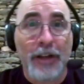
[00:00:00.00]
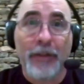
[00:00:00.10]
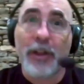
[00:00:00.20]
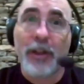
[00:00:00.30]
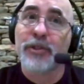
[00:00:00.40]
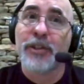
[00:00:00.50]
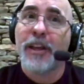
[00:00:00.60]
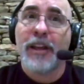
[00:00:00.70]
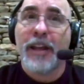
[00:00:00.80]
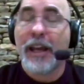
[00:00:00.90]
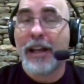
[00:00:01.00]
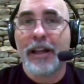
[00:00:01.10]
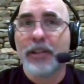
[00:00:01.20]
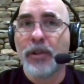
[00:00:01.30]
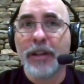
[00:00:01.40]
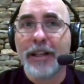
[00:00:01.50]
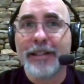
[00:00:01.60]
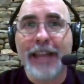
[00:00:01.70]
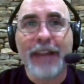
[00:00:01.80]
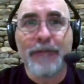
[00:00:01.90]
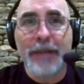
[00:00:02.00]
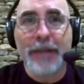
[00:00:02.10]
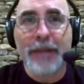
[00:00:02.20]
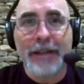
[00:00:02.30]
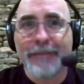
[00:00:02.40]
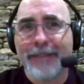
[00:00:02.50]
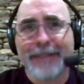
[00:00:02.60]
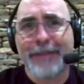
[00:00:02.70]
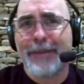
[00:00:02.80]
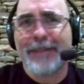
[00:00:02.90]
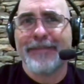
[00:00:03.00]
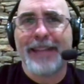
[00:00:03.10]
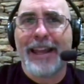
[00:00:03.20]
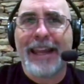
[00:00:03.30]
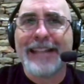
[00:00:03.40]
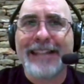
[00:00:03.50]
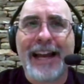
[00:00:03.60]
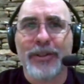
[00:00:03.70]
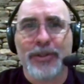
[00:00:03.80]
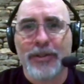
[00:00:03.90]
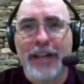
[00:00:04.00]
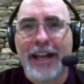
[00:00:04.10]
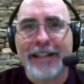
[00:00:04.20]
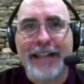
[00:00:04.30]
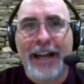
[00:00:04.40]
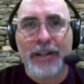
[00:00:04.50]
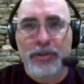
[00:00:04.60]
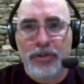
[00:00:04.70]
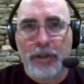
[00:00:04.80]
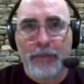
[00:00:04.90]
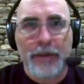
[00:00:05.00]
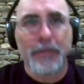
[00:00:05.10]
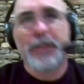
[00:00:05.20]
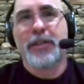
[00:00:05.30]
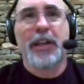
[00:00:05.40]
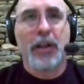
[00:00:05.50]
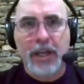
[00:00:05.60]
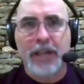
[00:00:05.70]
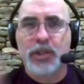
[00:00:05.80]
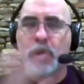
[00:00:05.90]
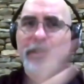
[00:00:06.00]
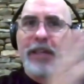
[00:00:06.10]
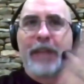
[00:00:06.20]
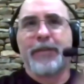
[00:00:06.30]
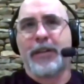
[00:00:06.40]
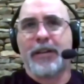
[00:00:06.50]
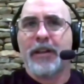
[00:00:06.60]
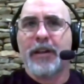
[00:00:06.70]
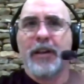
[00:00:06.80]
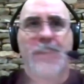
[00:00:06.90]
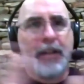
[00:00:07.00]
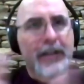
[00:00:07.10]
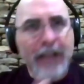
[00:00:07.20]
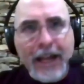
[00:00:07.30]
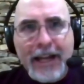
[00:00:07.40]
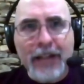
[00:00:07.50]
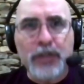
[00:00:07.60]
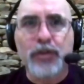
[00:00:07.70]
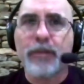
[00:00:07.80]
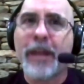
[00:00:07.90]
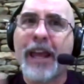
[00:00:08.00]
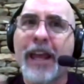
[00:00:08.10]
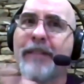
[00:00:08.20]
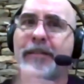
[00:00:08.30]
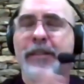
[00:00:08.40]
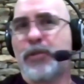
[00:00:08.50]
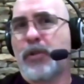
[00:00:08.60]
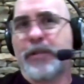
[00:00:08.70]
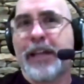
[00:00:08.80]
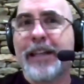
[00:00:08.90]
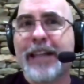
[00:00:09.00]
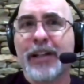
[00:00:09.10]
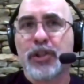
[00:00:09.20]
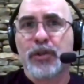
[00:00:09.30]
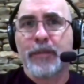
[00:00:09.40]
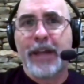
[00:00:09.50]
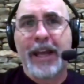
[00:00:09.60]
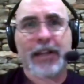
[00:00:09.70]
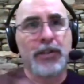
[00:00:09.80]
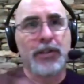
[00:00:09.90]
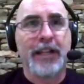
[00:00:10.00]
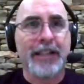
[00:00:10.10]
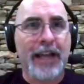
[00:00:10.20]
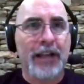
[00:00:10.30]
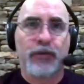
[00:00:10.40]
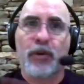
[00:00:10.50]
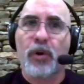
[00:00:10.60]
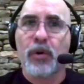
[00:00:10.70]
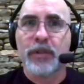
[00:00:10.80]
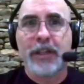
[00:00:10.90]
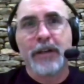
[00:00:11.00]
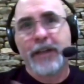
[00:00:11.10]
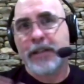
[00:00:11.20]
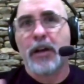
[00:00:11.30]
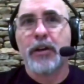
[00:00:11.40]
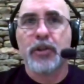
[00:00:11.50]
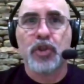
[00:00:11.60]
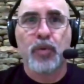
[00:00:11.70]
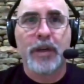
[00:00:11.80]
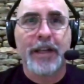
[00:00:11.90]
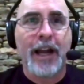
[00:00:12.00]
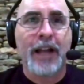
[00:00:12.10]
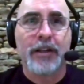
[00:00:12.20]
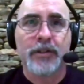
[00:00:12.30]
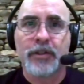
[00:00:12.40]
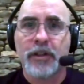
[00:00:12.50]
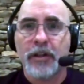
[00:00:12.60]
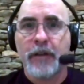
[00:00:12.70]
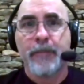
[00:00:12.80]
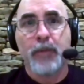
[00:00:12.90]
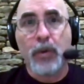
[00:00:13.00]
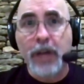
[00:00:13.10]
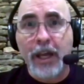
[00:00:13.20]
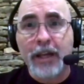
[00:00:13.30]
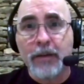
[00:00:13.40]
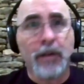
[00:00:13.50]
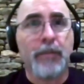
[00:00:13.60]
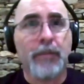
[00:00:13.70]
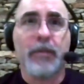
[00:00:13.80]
those and it's only going to save me like maybe eight dollars or nine dollars or something but you say okay so i saved the nine dollars from that or ten dollars from that so ten dollars for a whole year that's hundred and twenty dollars okay well